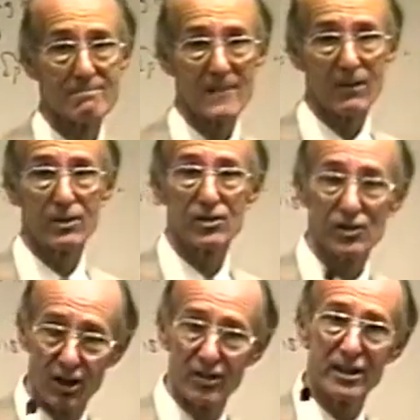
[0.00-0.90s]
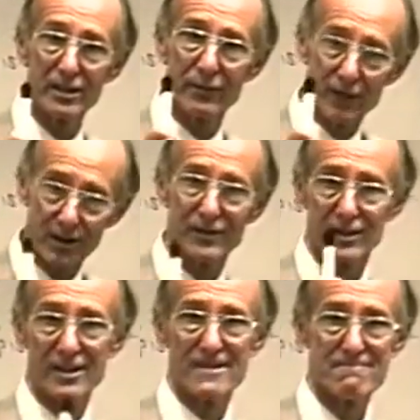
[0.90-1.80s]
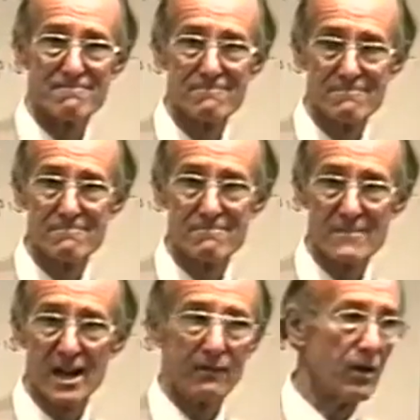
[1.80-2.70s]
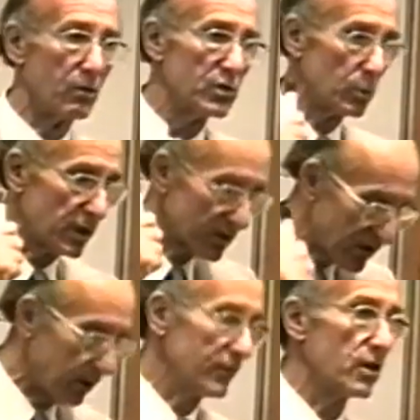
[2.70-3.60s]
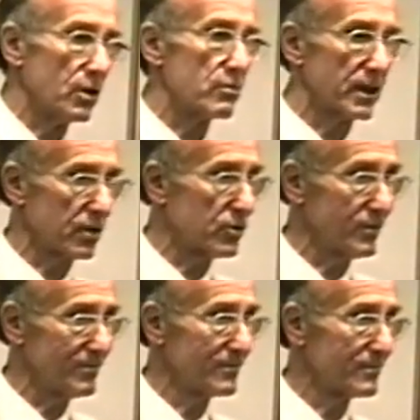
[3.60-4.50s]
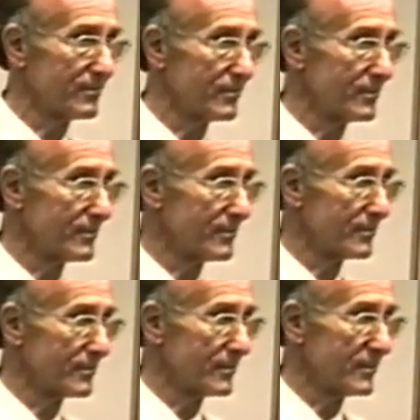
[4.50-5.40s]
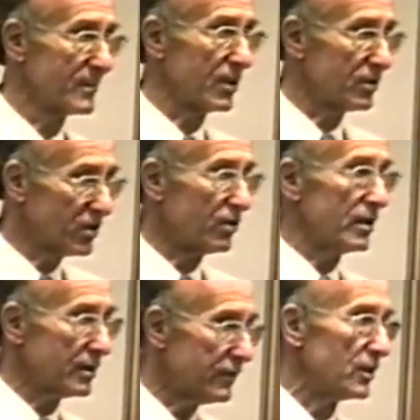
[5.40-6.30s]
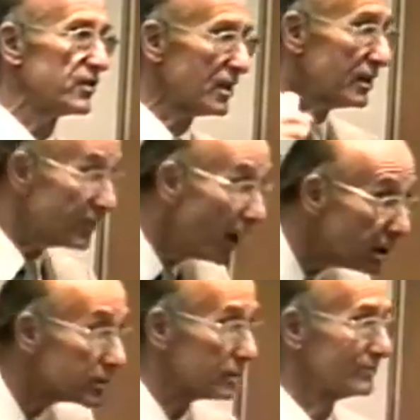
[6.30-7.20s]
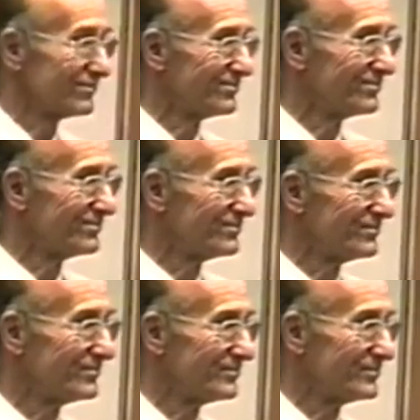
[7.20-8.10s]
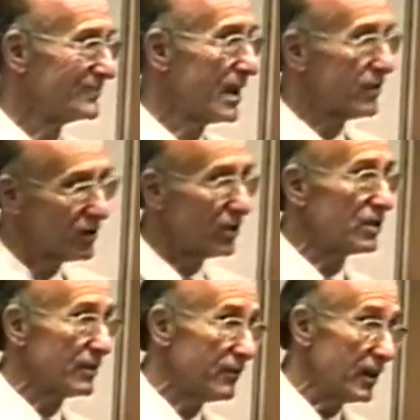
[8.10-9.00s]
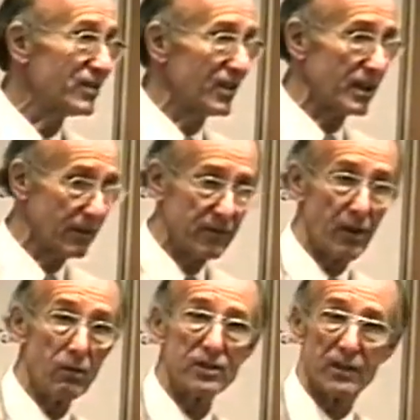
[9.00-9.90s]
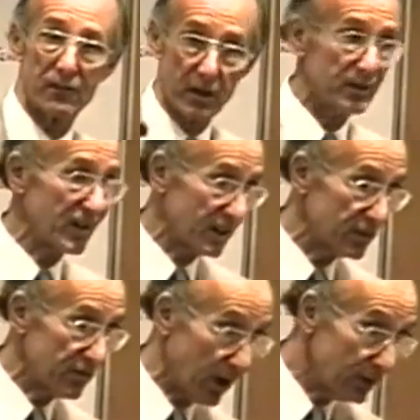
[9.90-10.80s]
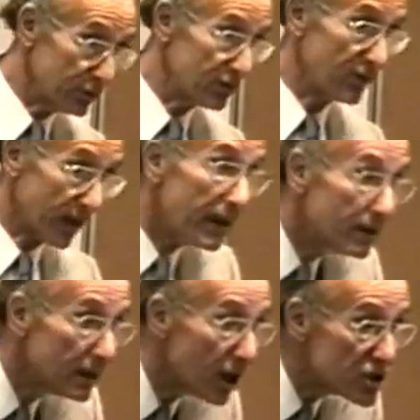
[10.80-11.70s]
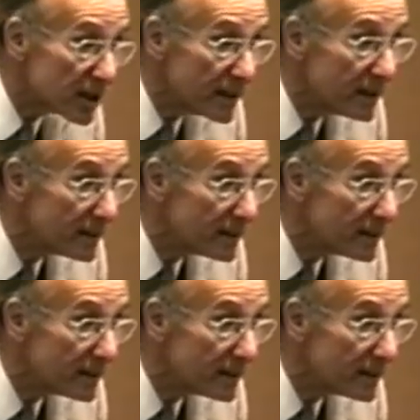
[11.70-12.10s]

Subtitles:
If asserting the falsity involves you in a self-contradiction, then asserting the falsity is false. If asserting falsity is false, if falsity is false, then, logically,